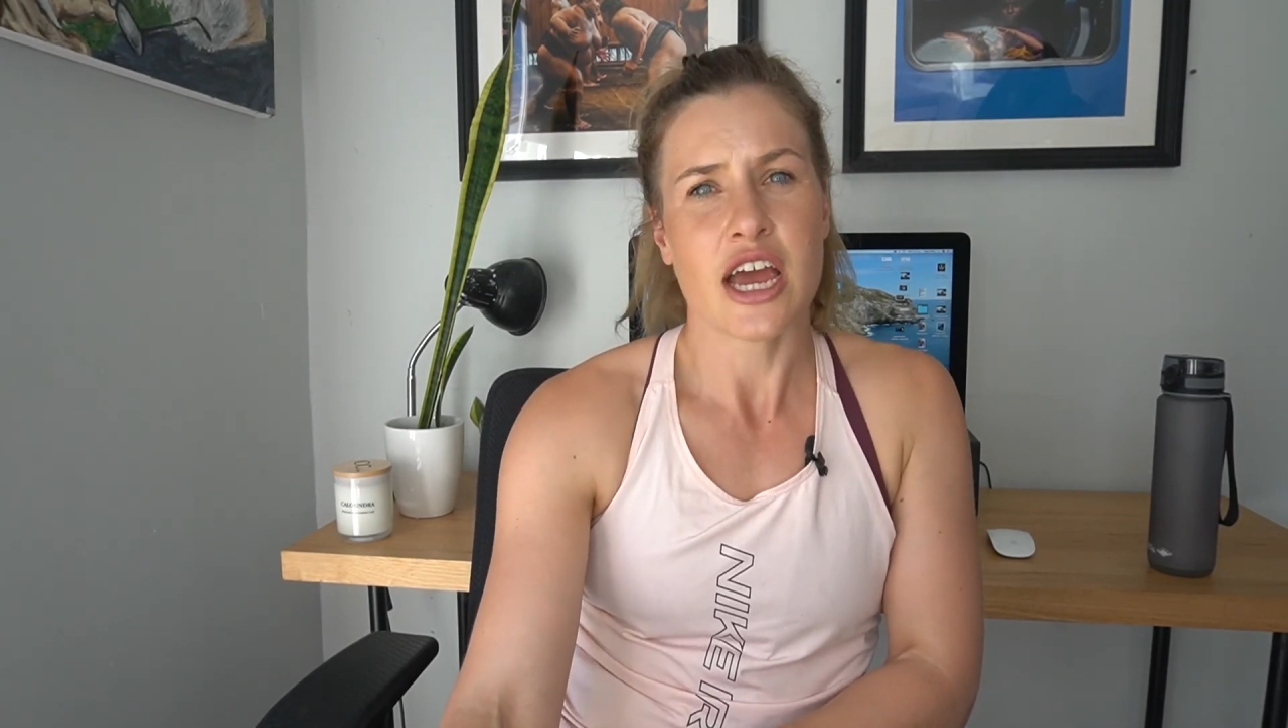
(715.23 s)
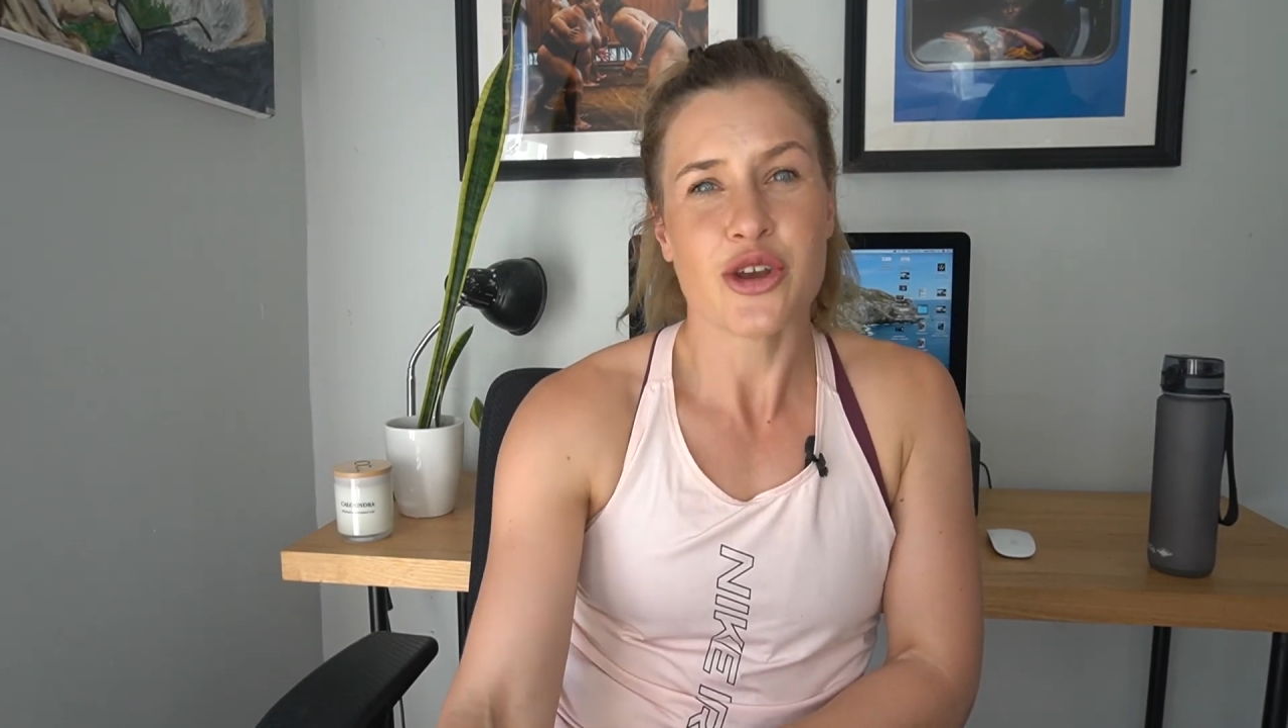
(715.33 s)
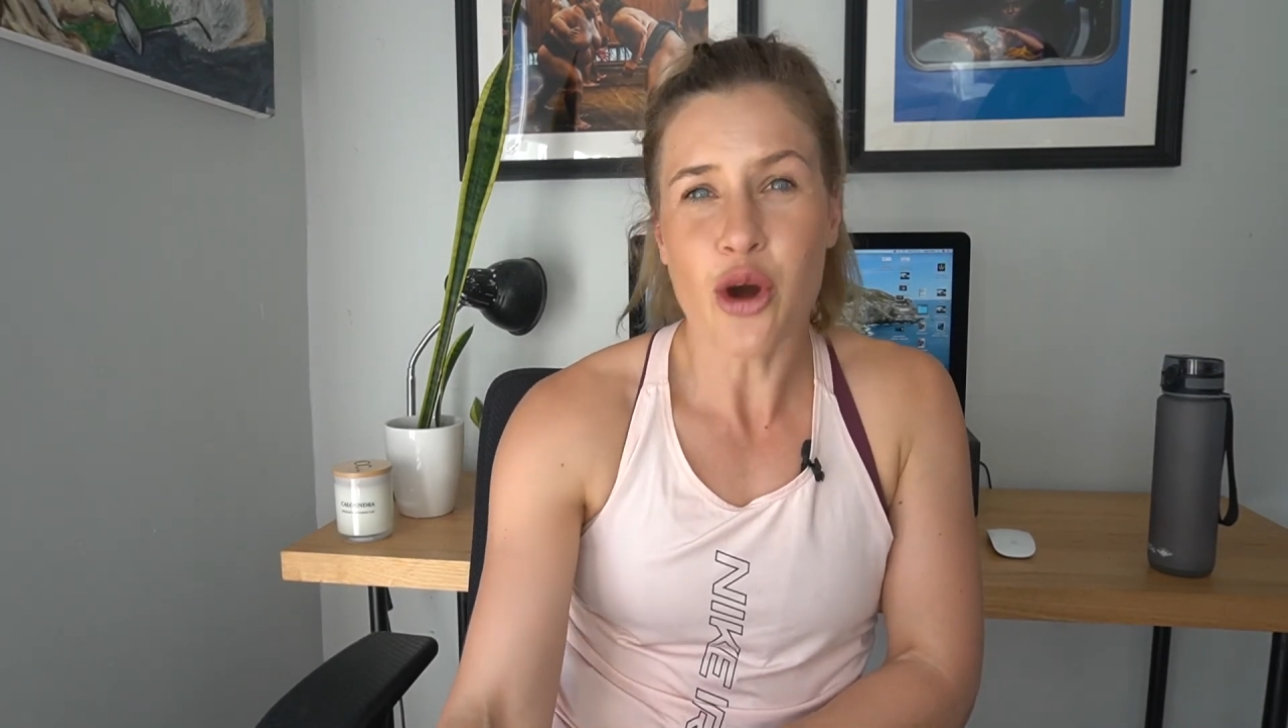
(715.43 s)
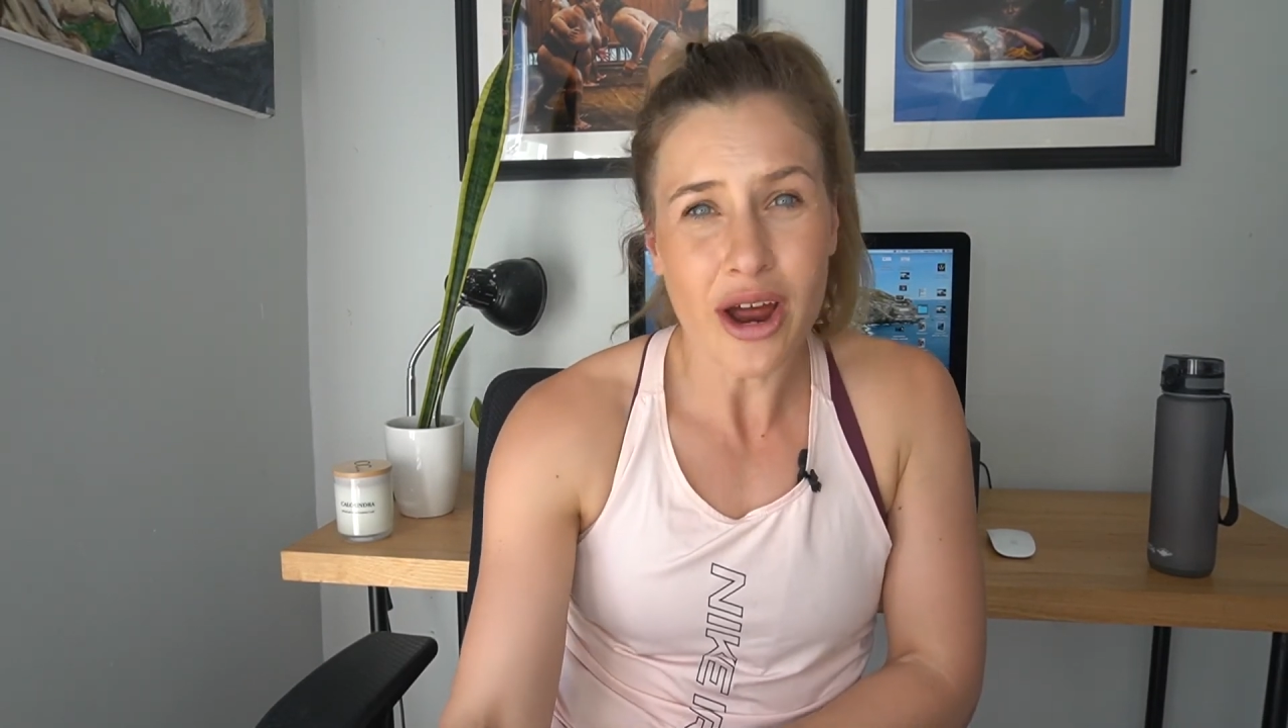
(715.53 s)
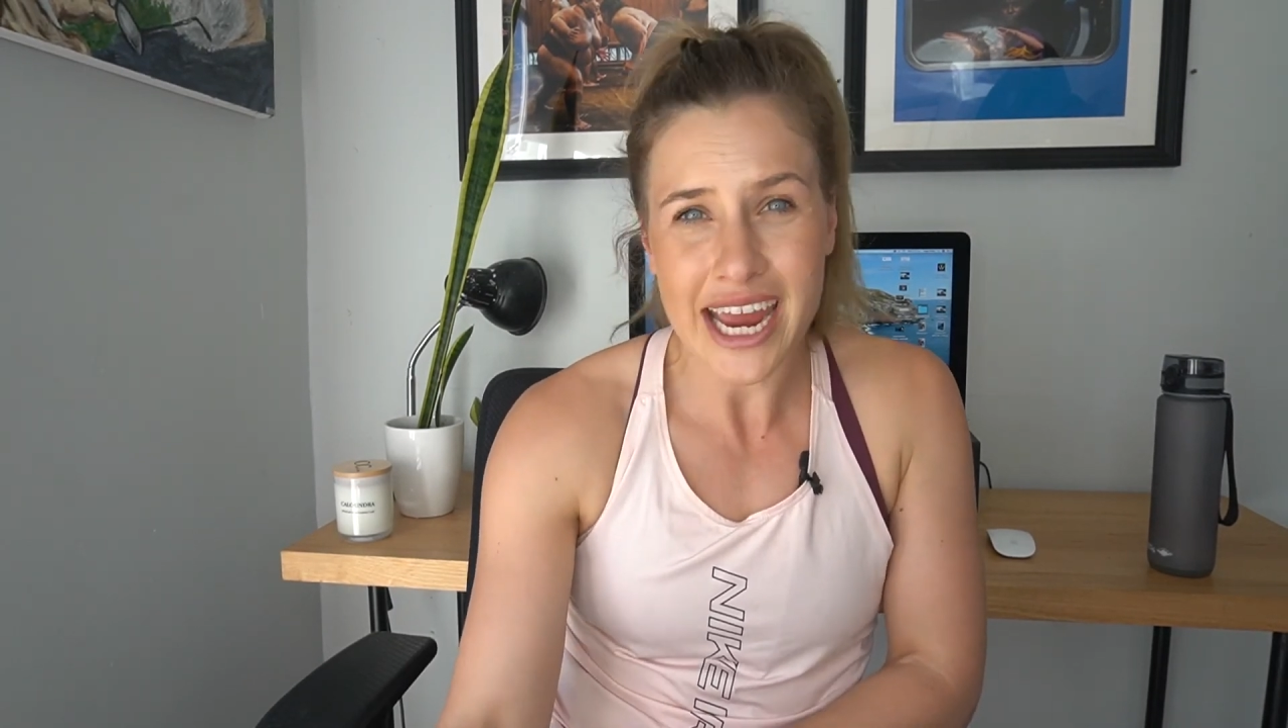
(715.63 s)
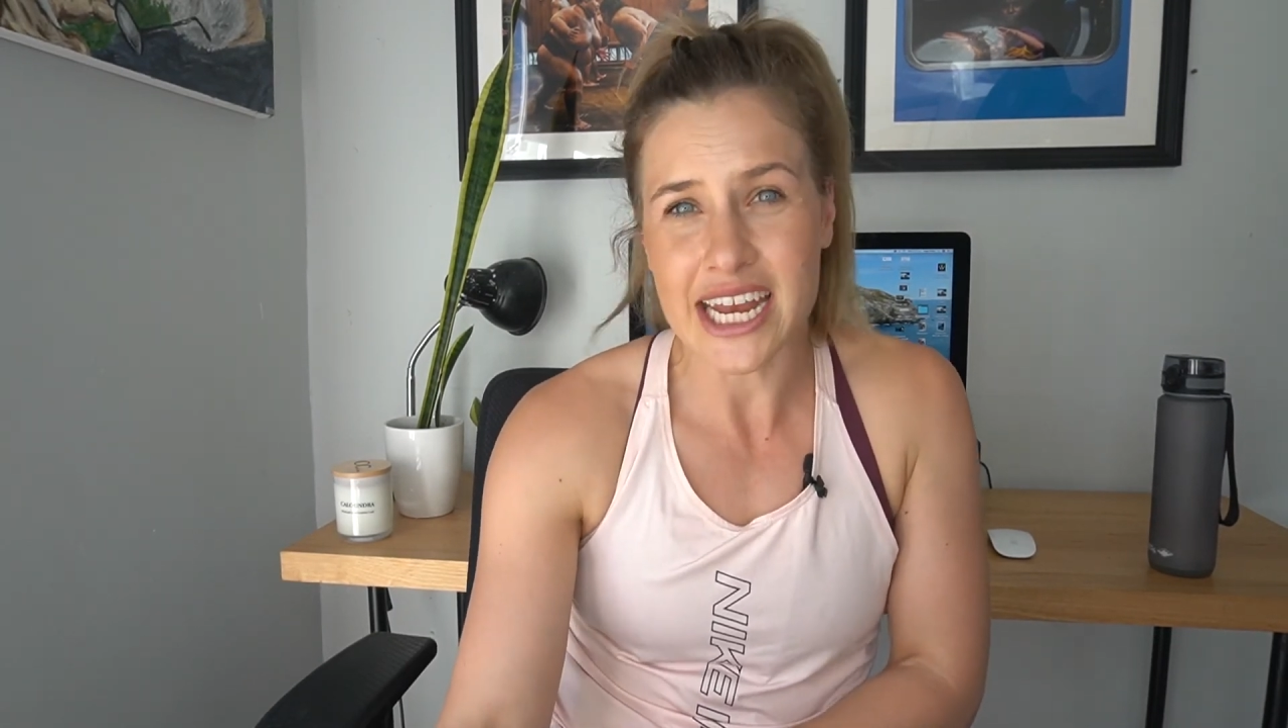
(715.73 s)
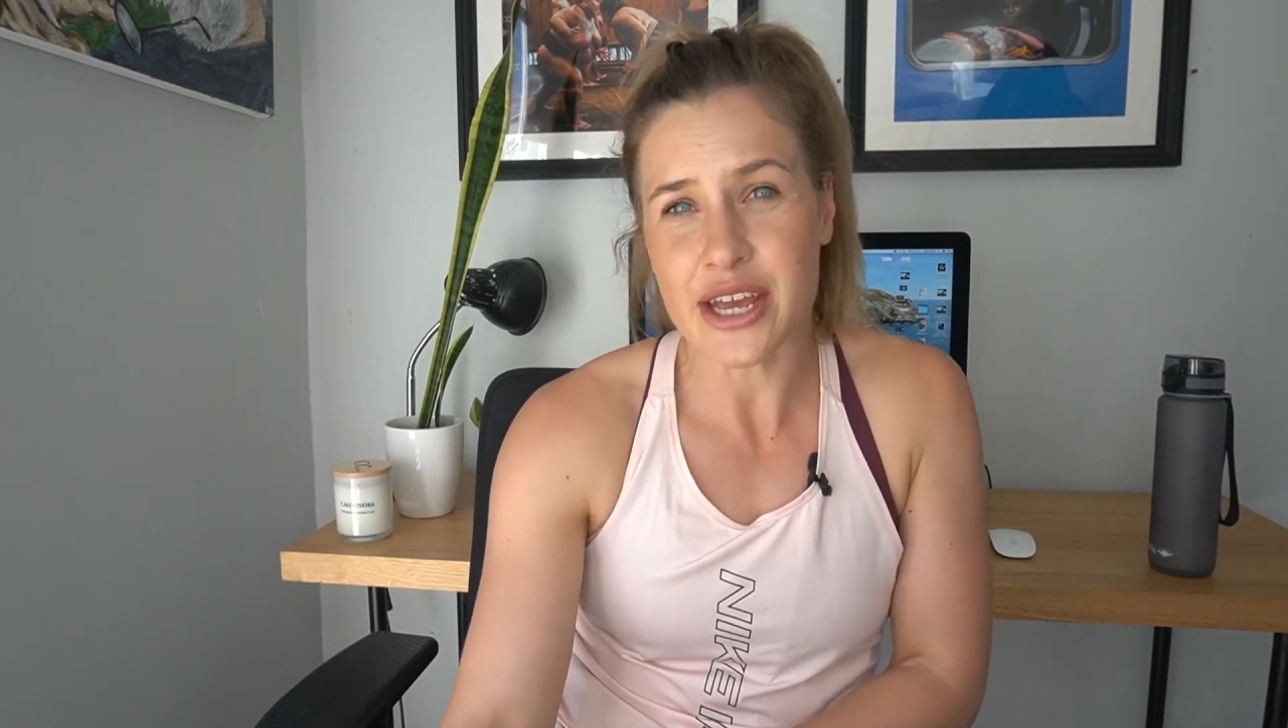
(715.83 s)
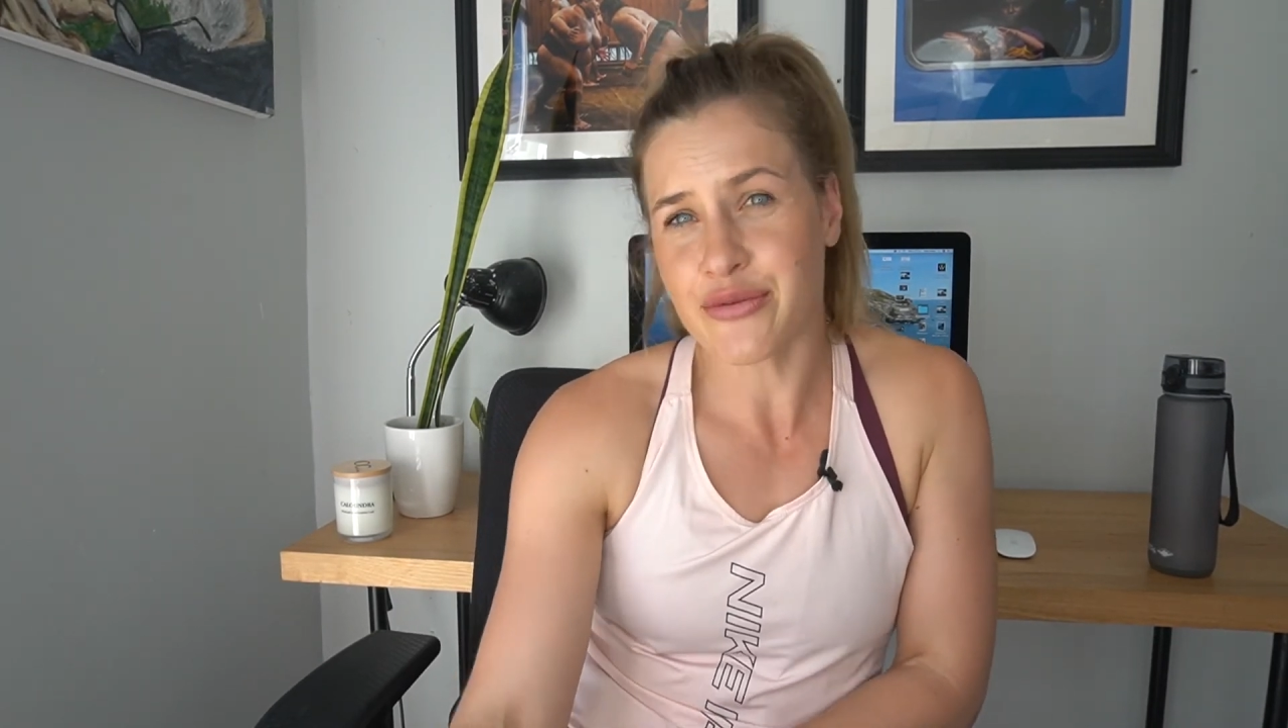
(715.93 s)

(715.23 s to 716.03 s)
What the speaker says: Not eating